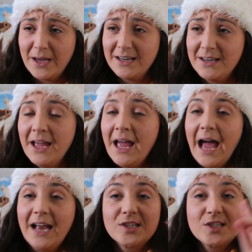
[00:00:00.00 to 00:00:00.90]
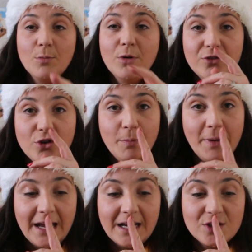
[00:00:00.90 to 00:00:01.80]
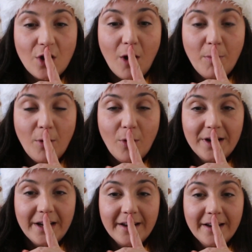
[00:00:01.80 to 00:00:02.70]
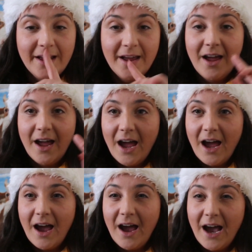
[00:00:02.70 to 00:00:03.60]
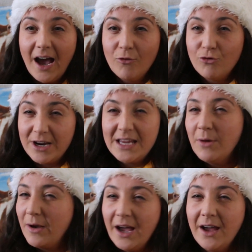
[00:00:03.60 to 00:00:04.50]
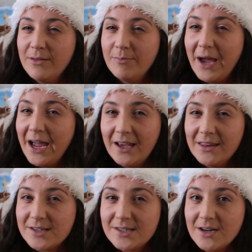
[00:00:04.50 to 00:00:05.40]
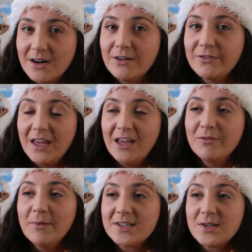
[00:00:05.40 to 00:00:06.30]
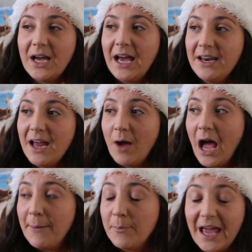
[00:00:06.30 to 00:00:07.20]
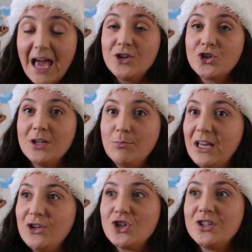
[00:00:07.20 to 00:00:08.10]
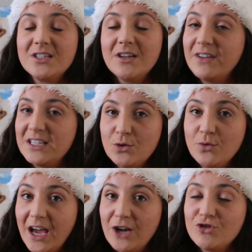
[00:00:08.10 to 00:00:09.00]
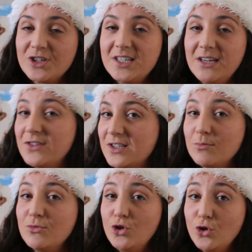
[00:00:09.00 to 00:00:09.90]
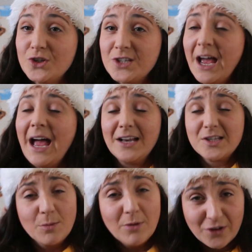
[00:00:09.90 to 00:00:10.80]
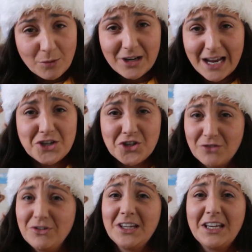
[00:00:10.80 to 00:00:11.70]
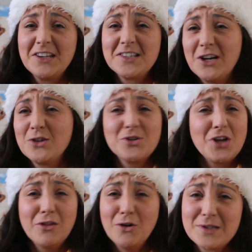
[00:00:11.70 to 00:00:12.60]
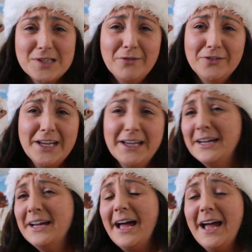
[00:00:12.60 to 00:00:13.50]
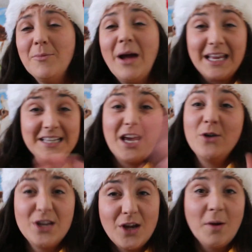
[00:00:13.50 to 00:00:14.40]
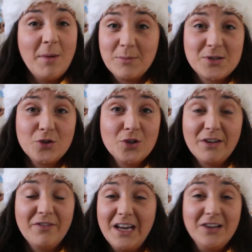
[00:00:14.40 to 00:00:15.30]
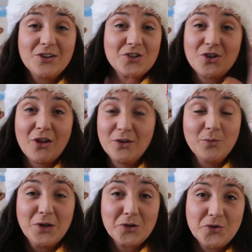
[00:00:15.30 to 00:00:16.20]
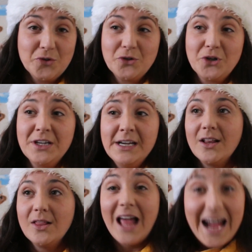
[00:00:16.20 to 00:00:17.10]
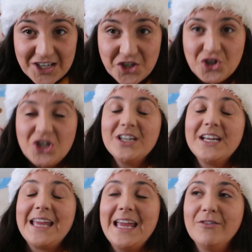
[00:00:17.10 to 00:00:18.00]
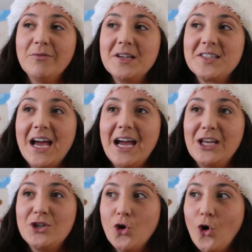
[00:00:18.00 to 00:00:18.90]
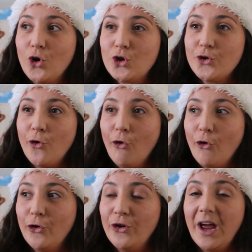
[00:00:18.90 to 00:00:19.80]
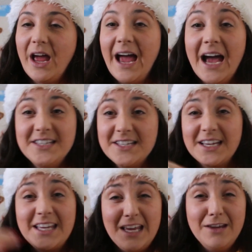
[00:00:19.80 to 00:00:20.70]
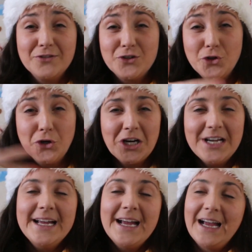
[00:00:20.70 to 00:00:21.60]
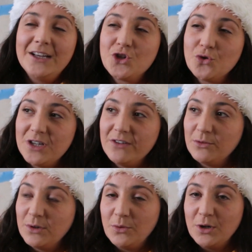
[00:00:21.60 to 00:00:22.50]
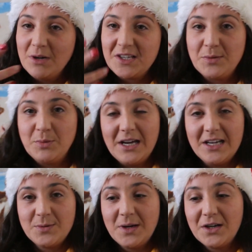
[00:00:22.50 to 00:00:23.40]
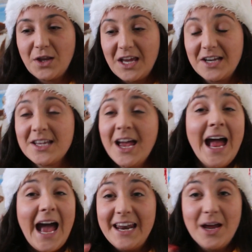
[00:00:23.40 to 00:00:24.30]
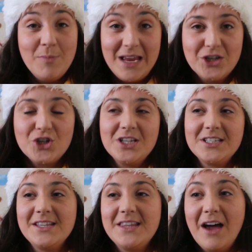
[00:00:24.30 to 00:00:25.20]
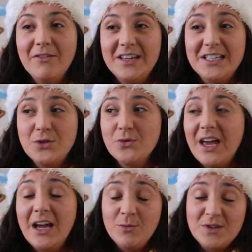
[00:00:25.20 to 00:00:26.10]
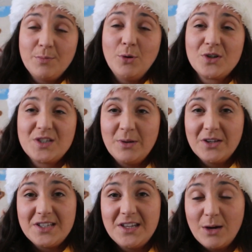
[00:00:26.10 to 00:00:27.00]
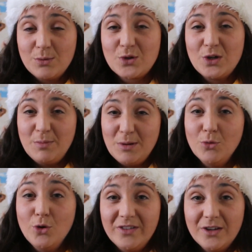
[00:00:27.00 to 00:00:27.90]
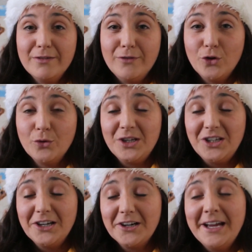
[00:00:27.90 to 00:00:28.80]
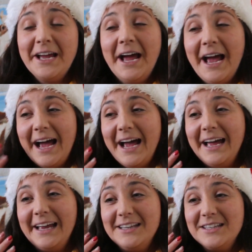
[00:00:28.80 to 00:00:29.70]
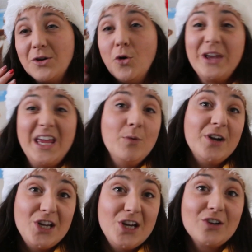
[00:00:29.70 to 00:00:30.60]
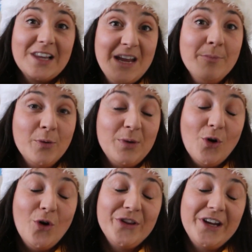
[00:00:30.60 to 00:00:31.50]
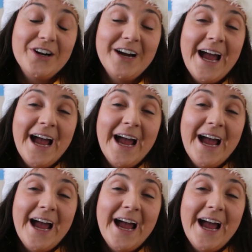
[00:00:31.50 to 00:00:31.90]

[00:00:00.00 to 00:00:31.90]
it in, and some of you picked up on it right back at the start of Cavemas, and I casually mentioned in a video that I'd received some news, and some of you were actually really concerned, which I thought was lovely. I can tell you now I'm absolutely fine, there's nothing weird going on. Last year at Cavemas I did a cave tour and showed everyone where my supplies were and things, and I mentioned in that video that it was a possibility that I was going to be moving the following year, and okay, we're a year late but we got there.